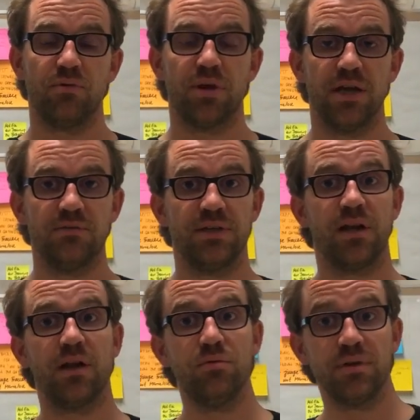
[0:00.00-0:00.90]
Lugano and
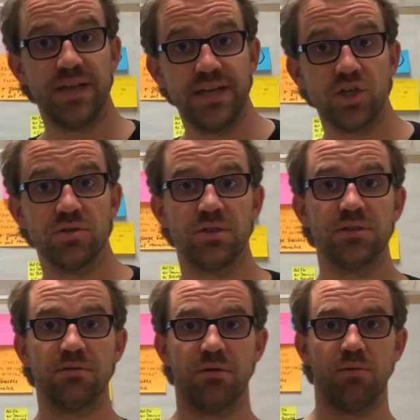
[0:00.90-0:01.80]
include nature
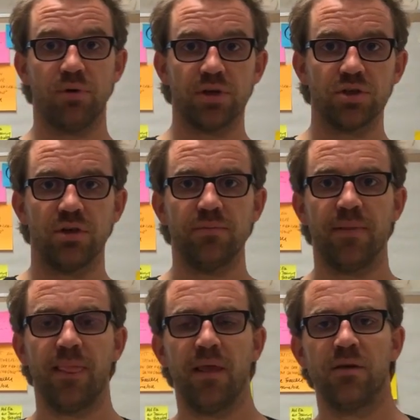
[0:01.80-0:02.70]
into our workshop.